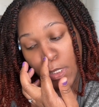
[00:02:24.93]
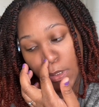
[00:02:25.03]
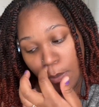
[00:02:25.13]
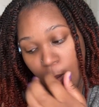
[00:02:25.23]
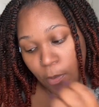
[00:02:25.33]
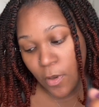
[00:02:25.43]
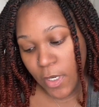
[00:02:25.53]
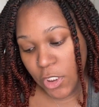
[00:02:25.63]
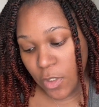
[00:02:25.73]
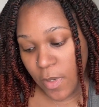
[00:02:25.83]
The biblical
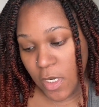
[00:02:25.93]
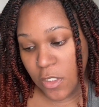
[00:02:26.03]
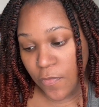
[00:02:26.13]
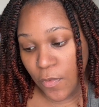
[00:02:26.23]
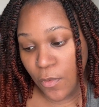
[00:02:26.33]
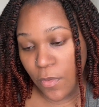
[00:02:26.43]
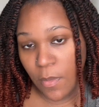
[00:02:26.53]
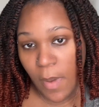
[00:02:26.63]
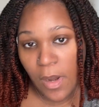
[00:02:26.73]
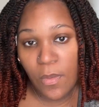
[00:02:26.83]
instrument is flute. The
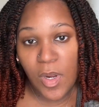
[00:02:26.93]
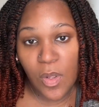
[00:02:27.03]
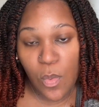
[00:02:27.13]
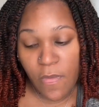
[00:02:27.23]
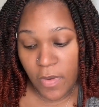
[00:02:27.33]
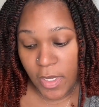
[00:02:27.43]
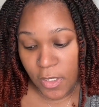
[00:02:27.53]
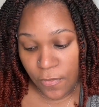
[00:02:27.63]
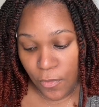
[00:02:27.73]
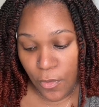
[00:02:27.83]
modern equivalent
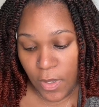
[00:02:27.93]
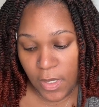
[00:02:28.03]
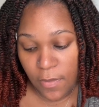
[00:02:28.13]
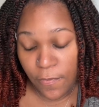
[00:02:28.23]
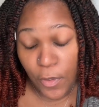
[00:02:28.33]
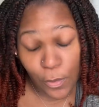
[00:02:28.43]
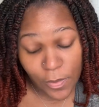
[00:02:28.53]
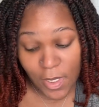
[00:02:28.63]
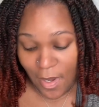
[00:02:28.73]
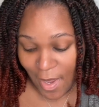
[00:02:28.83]
is
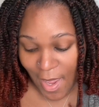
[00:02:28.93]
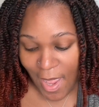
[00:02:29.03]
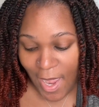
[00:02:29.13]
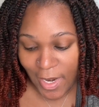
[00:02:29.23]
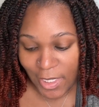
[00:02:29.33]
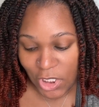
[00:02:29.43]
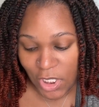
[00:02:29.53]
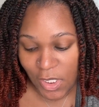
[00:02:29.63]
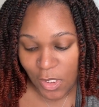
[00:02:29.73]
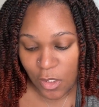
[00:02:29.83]
flute. And that's
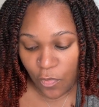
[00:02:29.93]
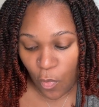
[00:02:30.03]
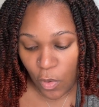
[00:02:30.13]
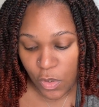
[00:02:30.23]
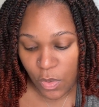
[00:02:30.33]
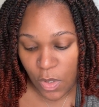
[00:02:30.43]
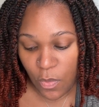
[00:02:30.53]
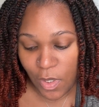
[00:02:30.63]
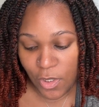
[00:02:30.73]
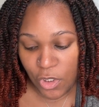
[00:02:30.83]
Genesis
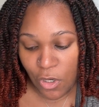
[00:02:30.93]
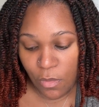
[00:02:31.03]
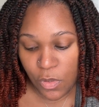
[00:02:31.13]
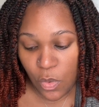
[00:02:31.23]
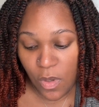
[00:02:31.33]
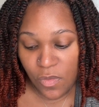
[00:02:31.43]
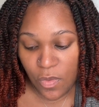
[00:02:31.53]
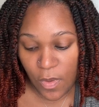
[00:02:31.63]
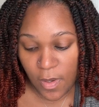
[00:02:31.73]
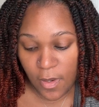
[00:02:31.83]
4:21, Job's
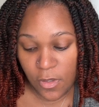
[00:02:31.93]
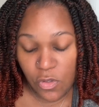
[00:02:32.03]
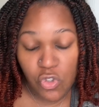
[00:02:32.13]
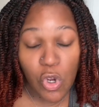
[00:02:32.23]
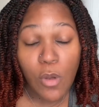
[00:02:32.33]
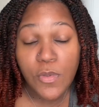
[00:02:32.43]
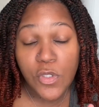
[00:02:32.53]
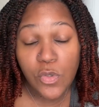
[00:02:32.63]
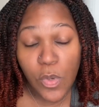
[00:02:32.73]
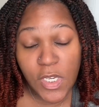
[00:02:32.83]

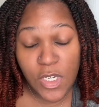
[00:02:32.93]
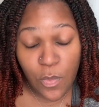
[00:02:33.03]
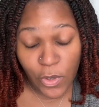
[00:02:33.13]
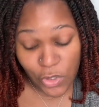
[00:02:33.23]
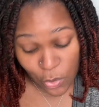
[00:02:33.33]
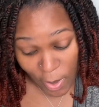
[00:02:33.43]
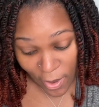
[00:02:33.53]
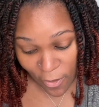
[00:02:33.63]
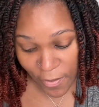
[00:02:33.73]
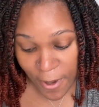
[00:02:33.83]
21:12.